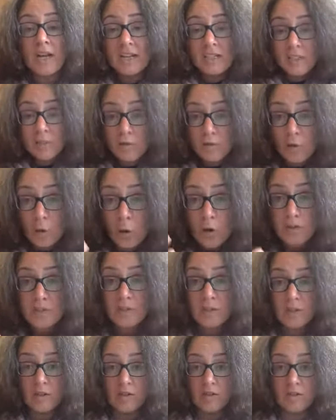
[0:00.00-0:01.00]
It's
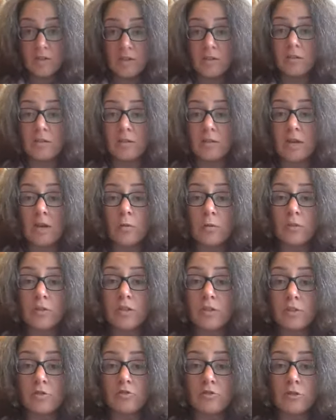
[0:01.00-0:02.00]
forcing us to look at
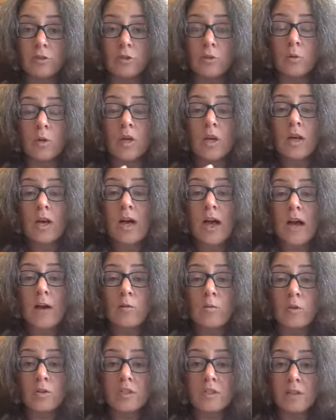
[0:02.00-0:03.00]
what's true and
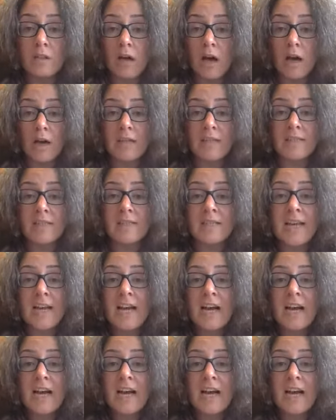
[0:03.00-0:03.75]
what's lies.